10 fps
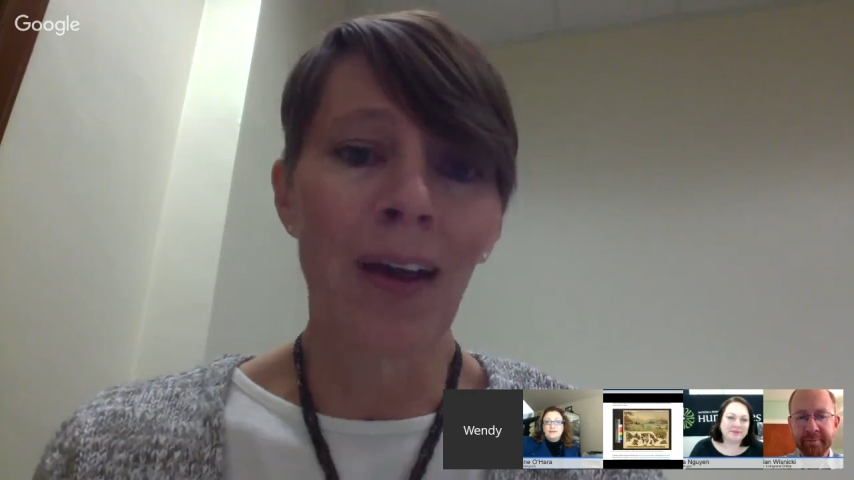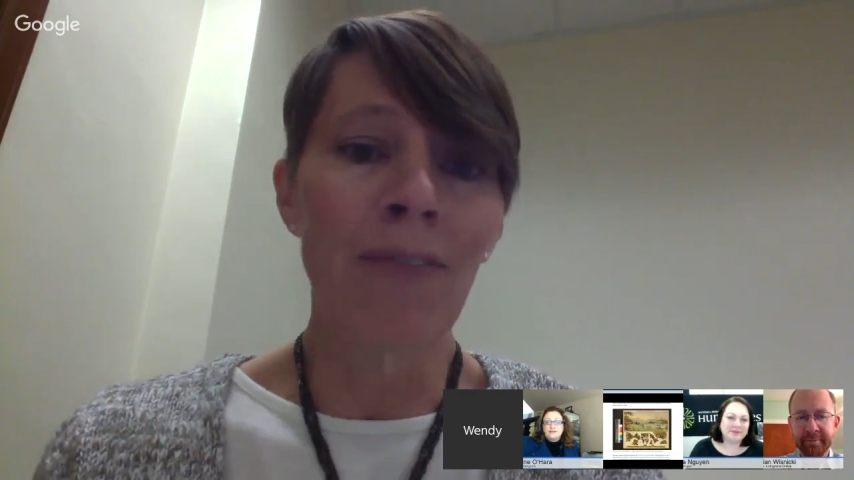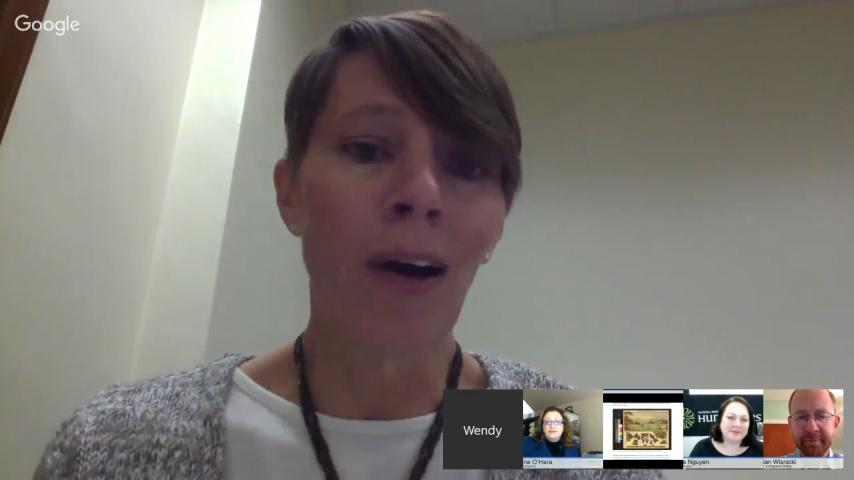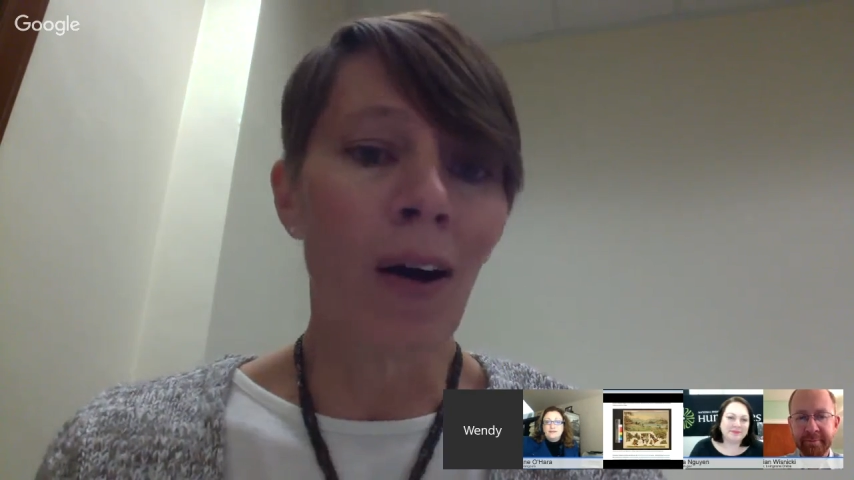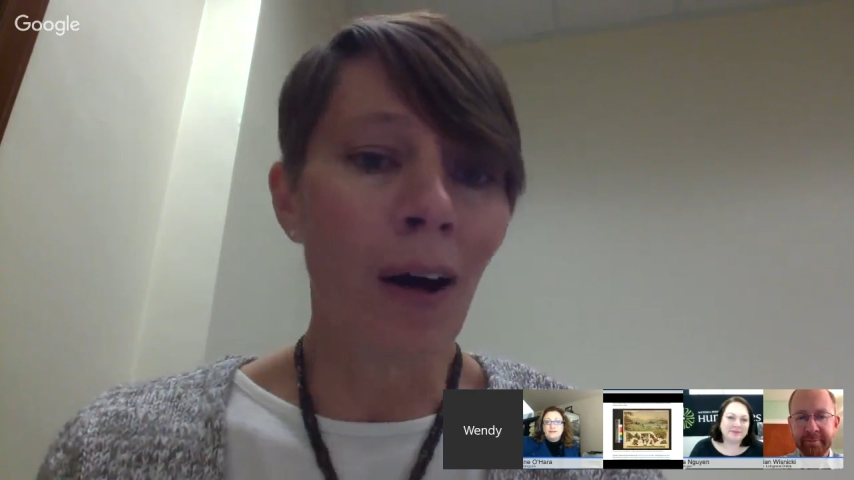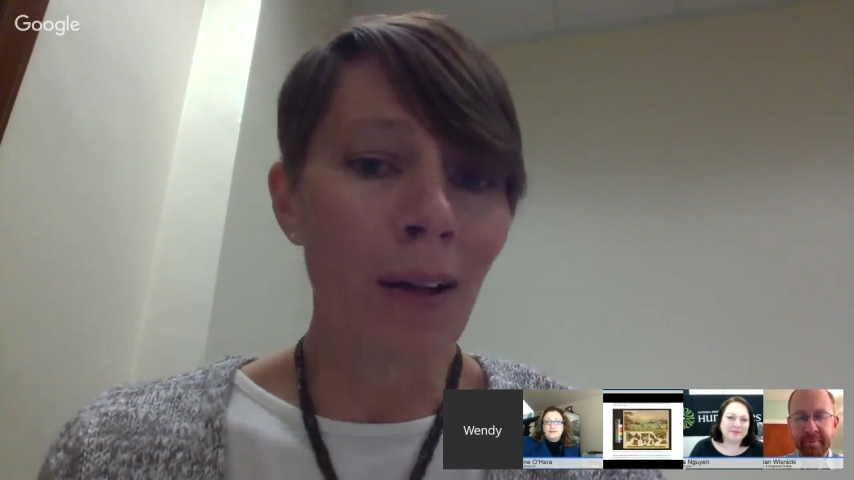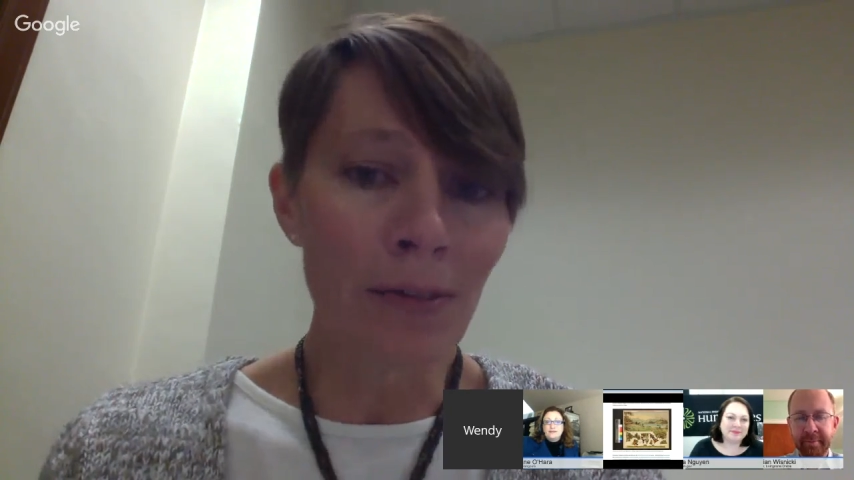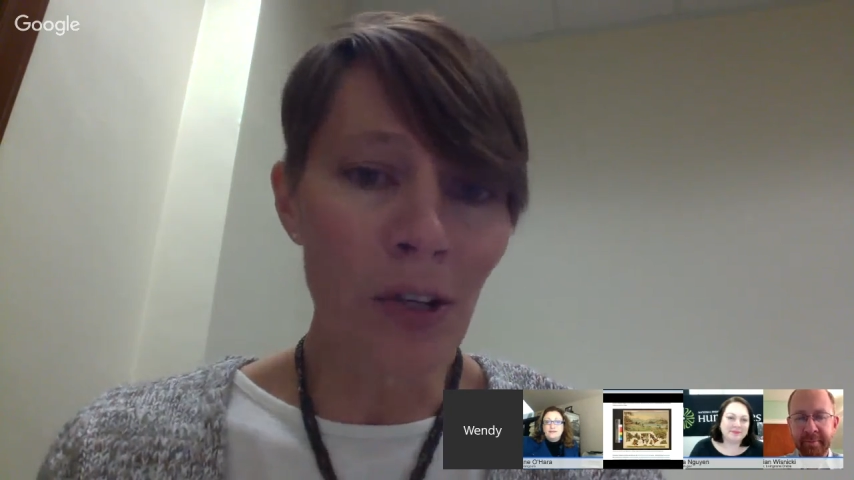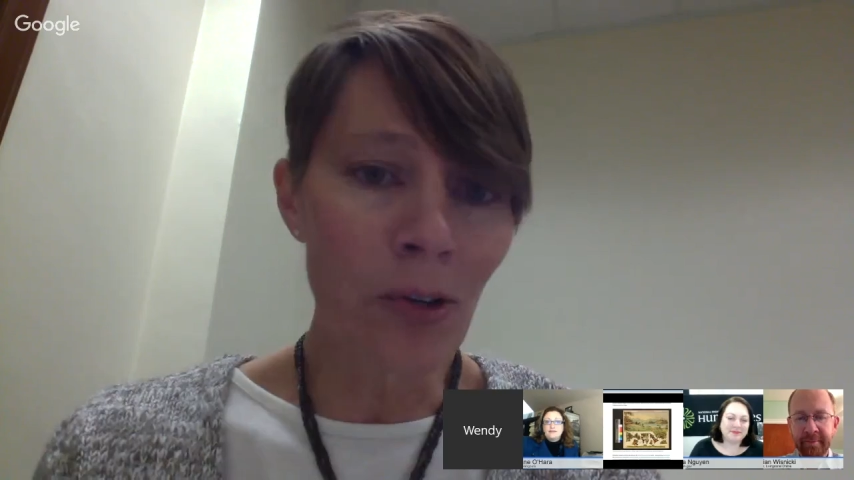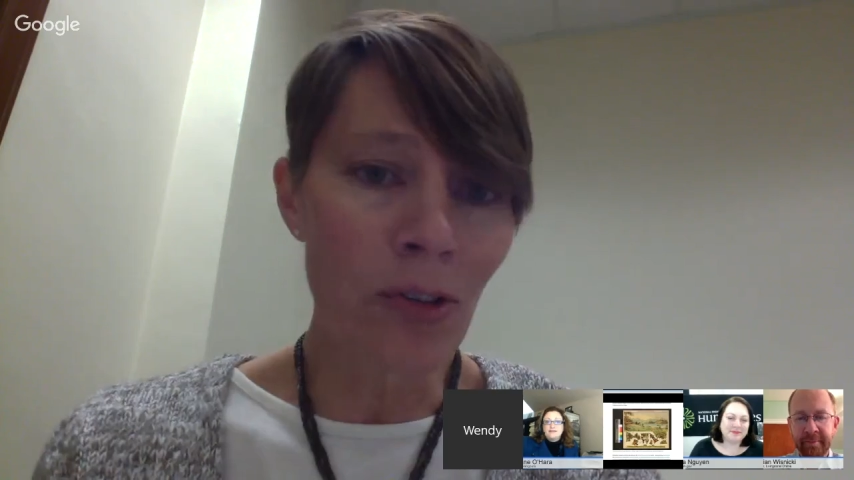of
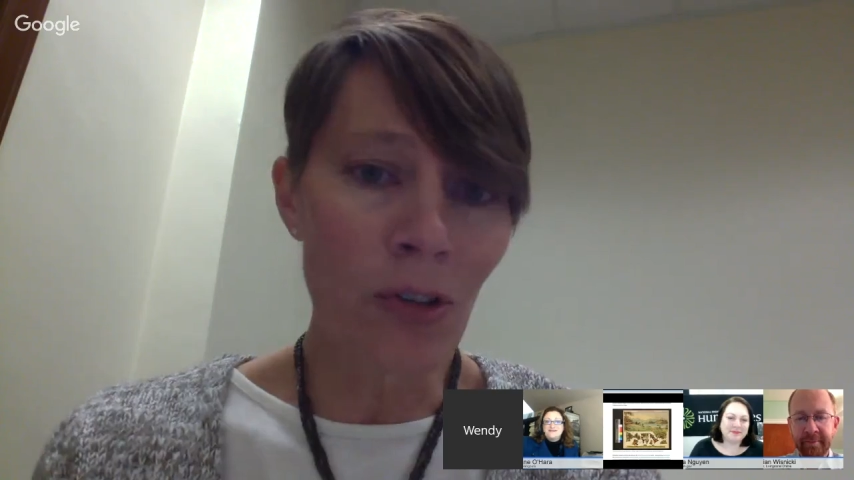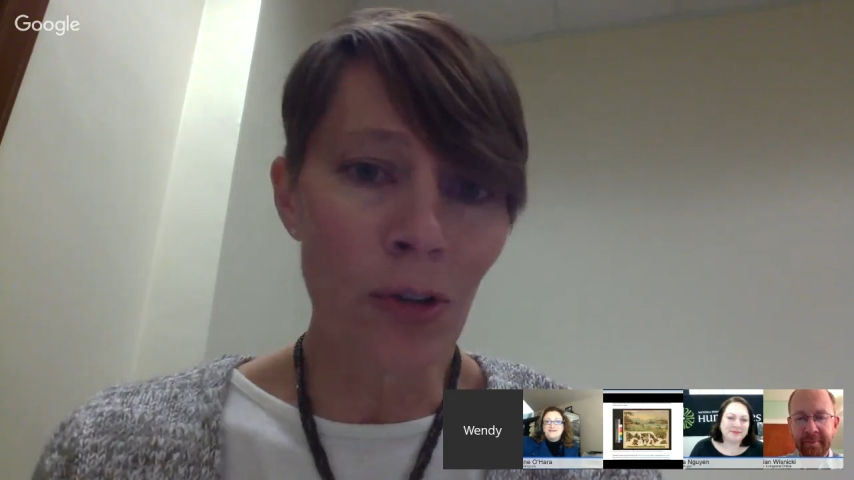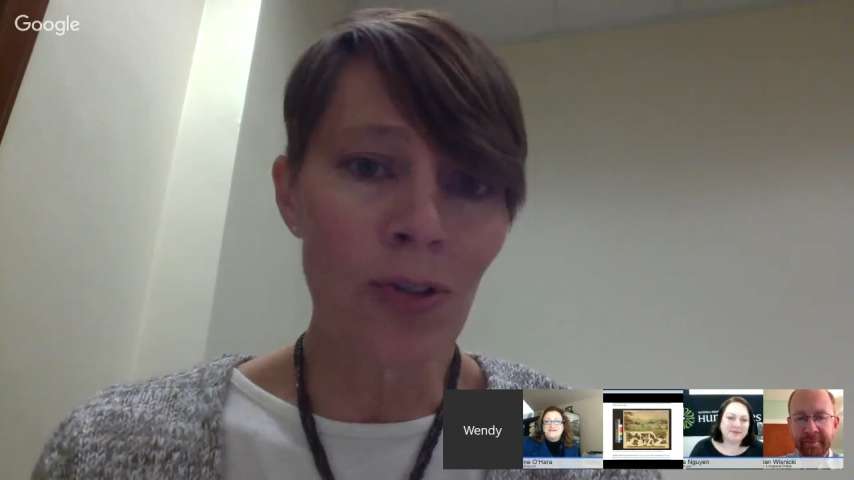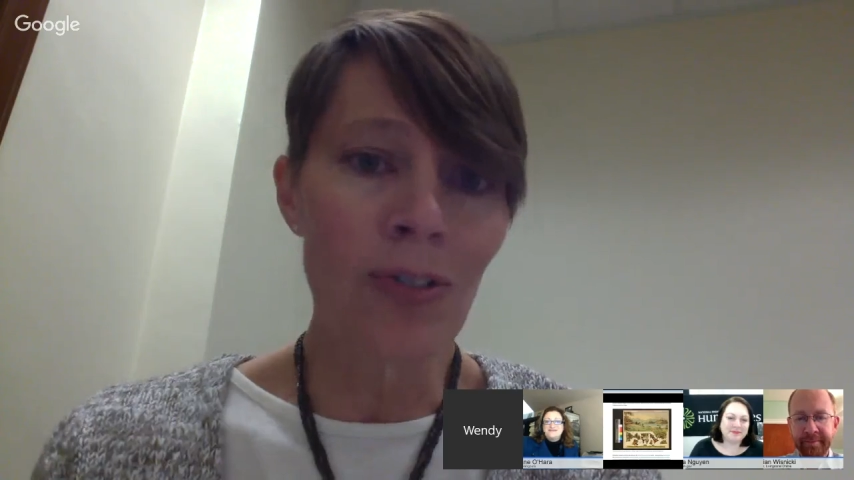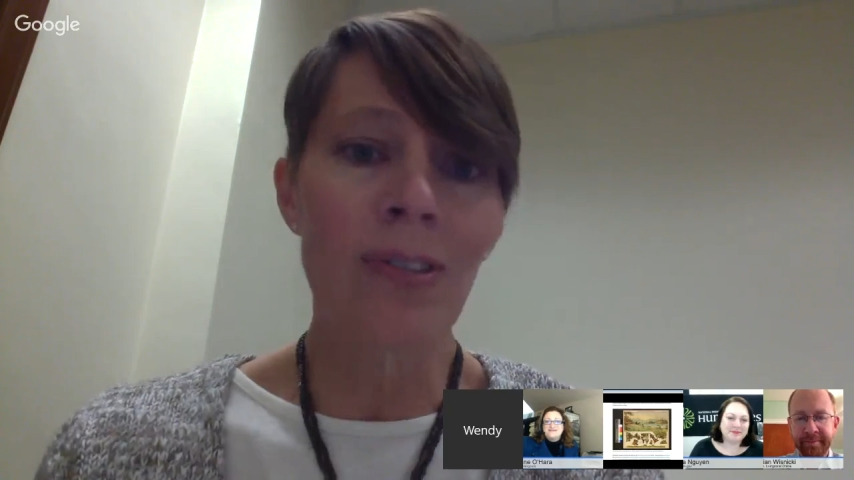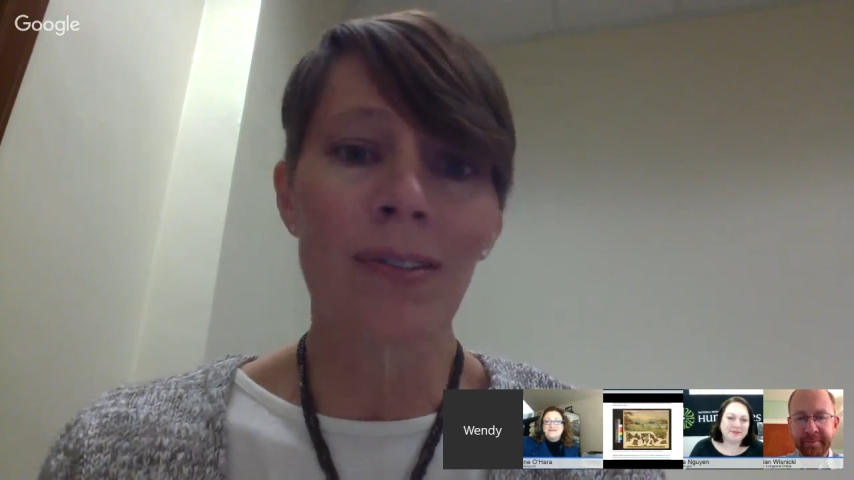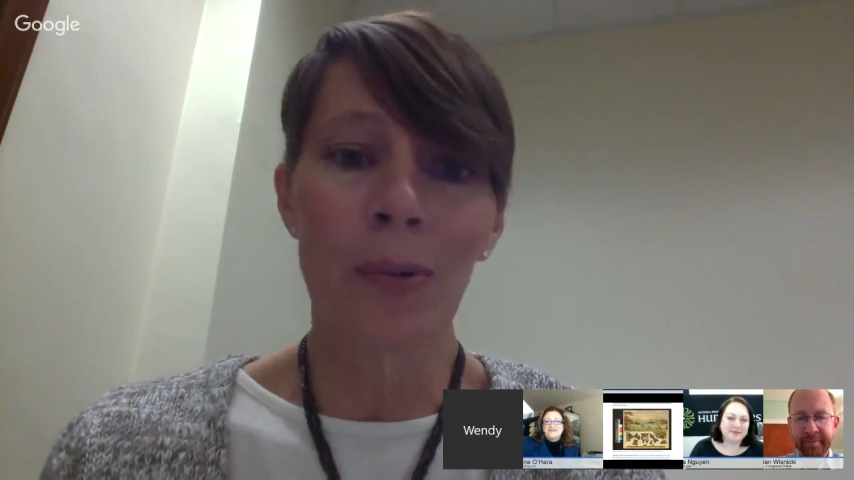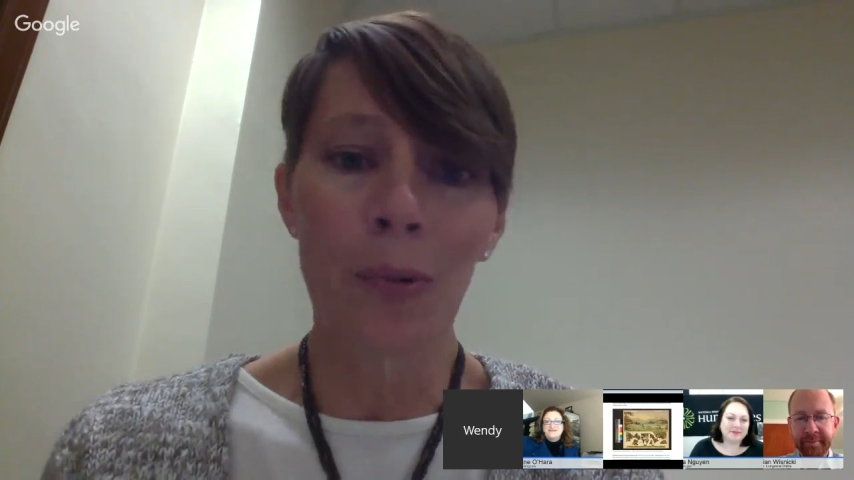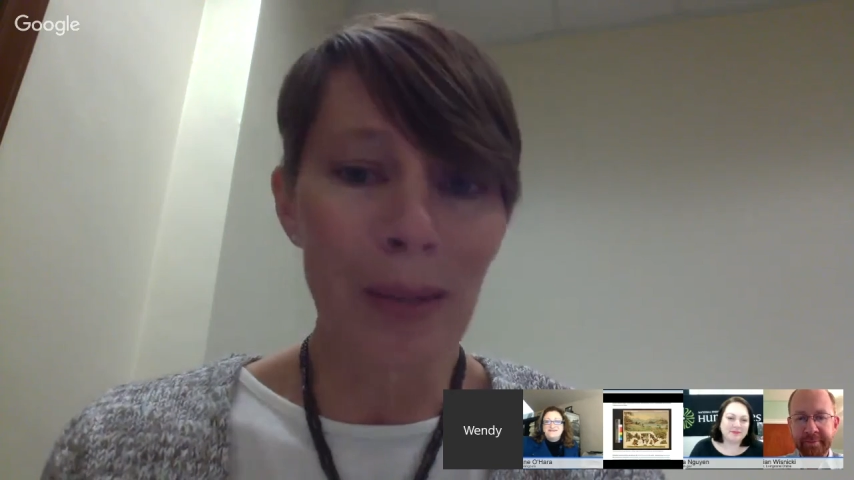all of your students'